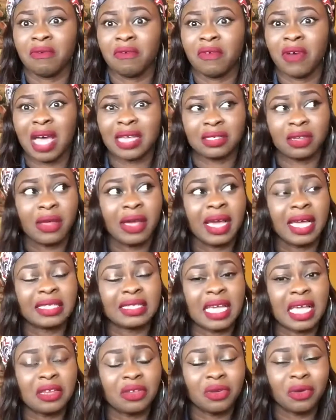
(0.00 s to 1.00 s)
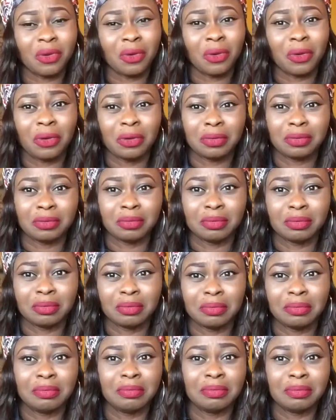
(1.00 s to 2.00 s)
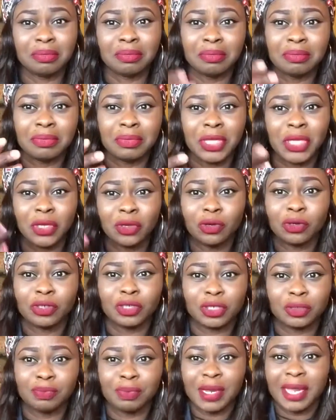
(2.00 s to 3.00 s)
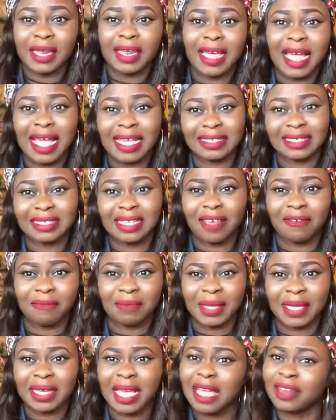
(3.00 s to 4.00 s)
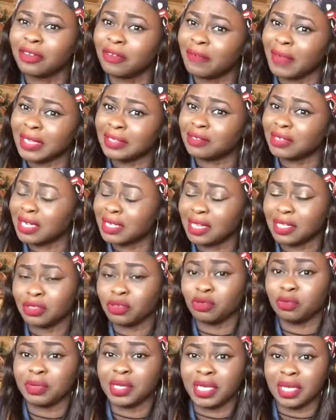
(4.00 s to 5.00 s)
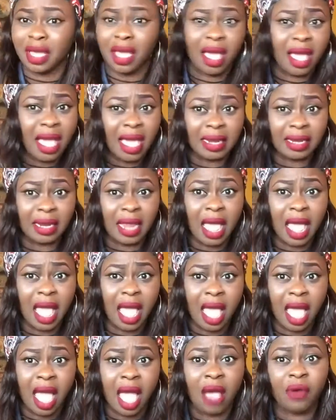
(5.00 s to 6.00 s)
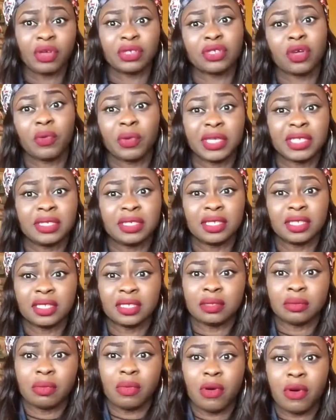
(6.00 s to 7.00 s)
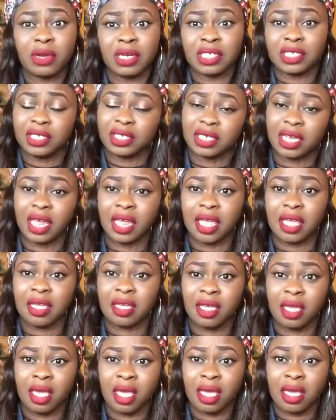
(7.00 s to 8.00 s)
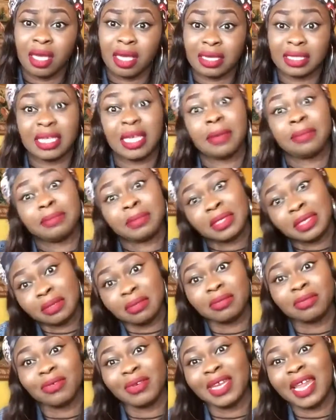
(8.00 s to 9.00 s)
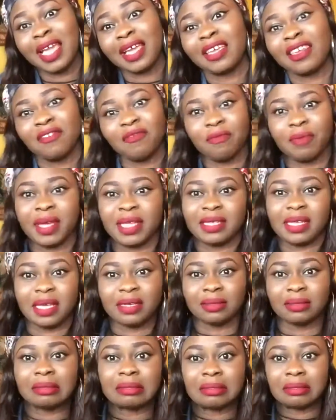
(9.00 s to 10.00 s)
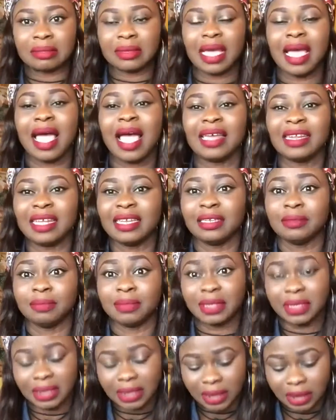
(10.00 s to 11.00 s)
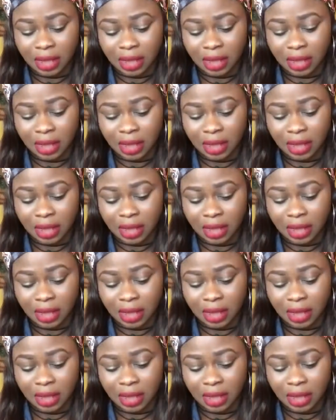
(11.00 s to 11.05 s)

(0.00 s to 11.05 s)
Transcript: for as long as I know, huge big guys have been kind of attracted to me, and I was always this smallish girl, except when I gave birth and I added a bit.